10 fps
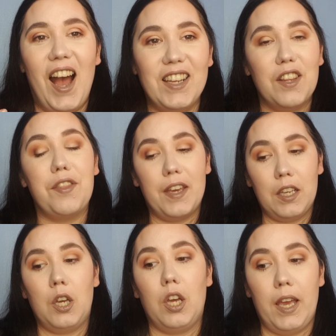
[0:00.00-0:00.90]
And I
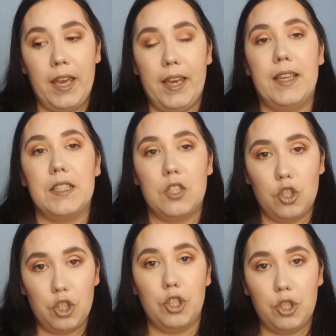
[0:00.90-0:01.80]
think it is
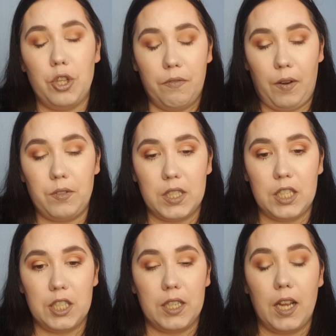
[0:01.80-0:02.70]
due to the
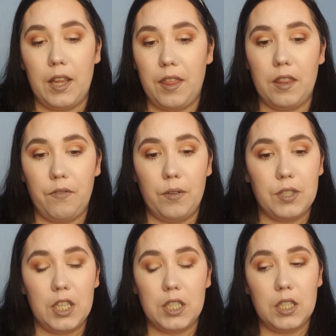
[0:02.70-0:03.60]
foundation. I think the
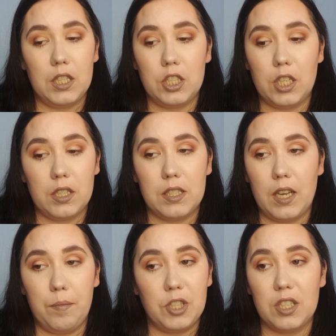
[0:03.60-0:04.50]
foundation is just,
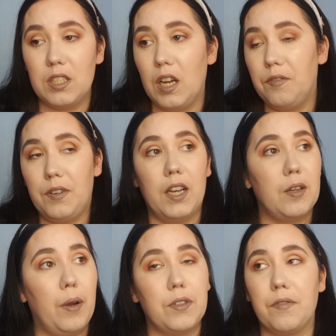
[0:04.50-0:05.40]
I'm just not a fan
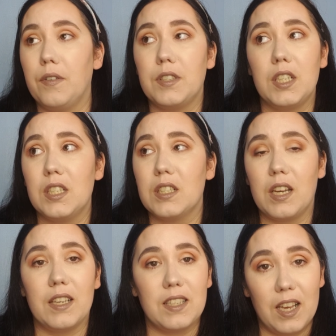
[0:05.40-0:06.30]
of powder foundations,
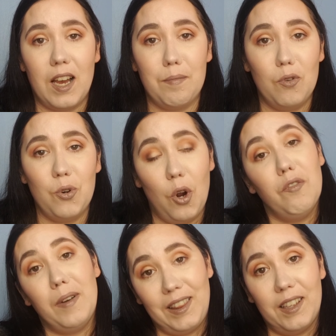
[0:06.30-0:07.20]
guys. I am more
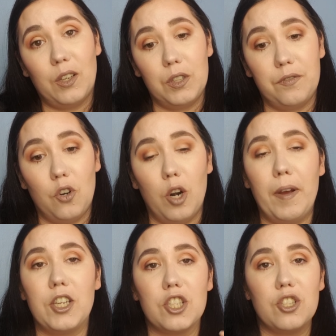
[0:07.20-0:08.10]
of my liquid
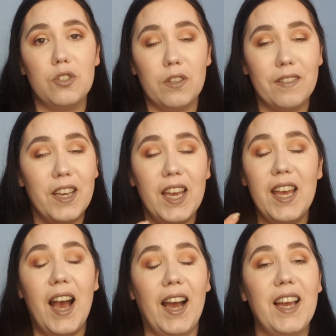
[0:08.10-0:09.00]
form.
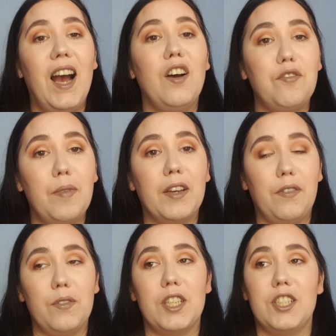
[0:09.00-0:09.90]
I have my
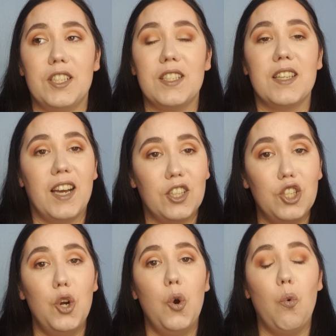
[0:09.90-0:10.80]
foundations that I
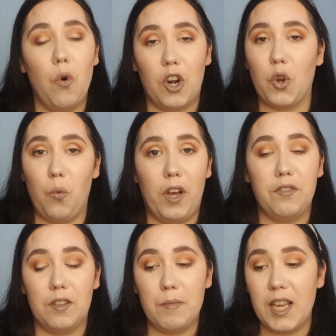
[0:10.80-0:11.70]
know work well
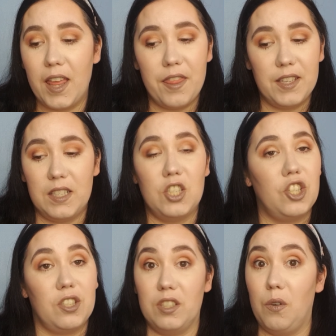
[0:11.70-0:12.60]
for me, and this is
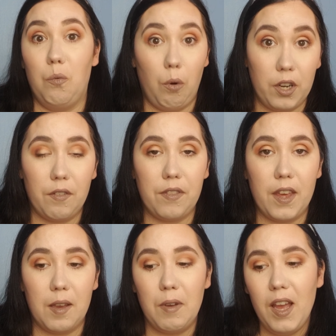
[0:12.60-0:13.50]
just not one of
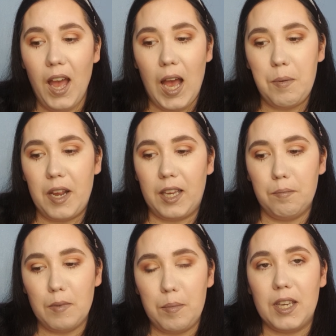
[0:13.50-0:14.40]
them. I mean, I
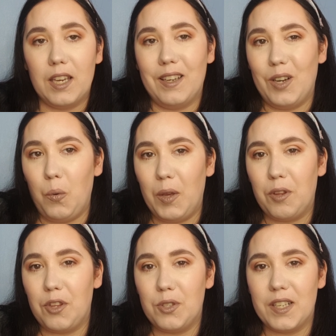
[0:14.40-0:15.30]
can maybe get away
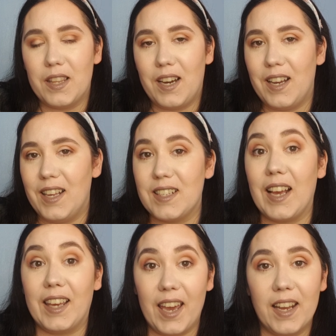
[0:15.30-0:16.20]
with using that as,
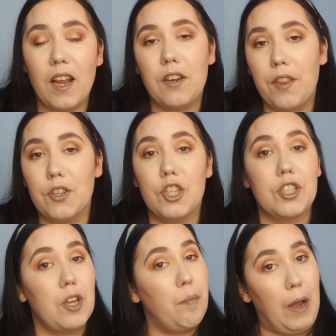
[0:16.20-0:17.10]
again, another
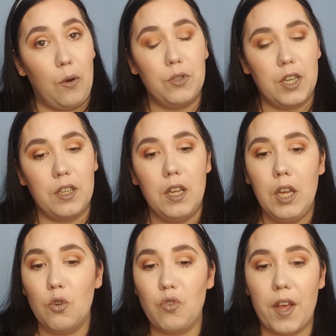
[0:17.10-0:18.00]
just powder
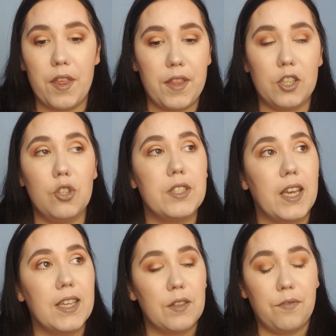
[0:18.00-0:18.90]
rather than
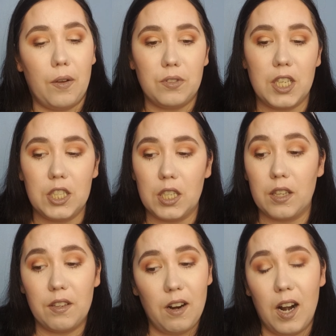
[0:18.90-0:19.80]
using it as a
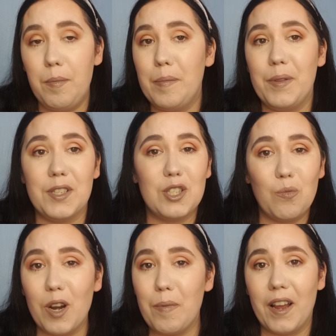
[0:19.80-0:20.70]
foundation. There are people that
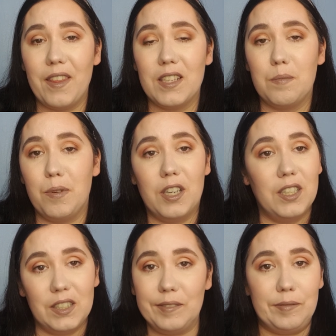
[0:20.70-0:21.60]
swear by this, but
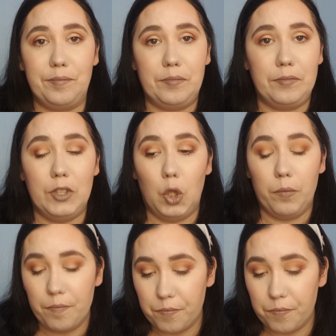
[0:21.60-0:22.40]
no.